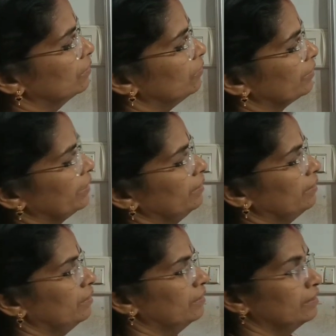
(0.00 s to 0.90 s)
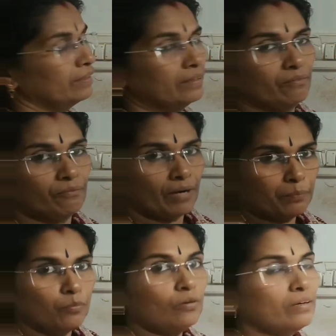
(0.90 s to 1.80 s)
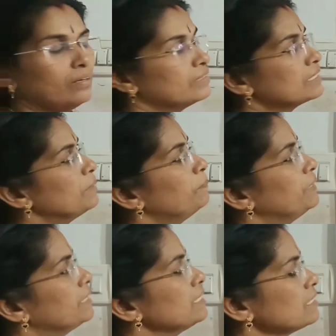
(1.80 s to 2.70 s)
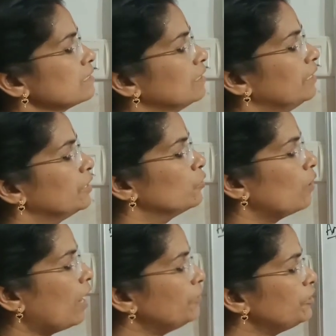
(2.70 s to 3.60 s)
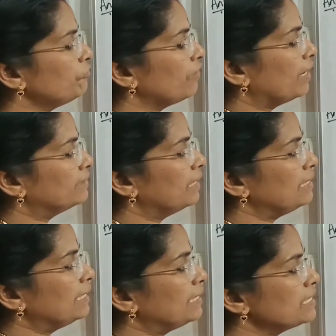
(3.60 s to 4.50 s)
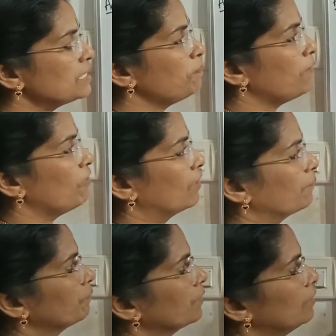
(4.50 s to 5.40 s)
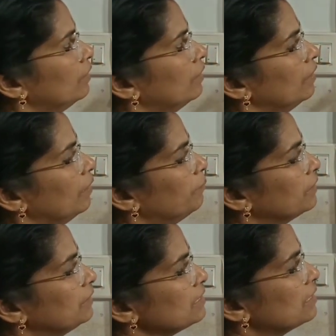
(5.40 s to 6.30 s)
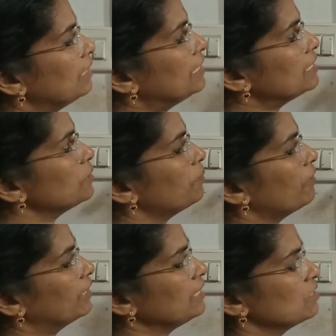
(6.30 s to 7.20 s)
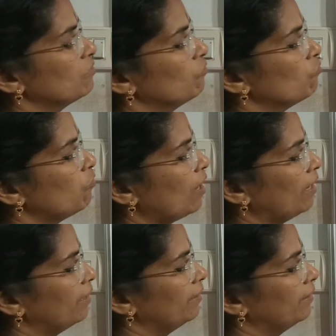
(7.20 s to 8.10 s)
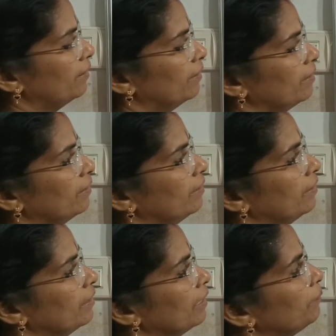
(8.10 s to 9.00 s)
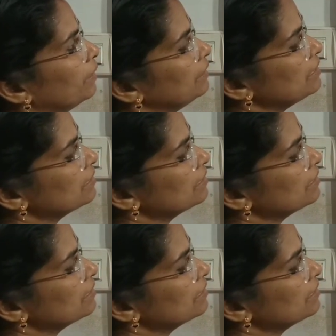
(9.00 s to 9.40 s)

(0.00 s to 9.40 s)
Okay. One more step it is, you have to find the least power. Among this the least power is 1. Among this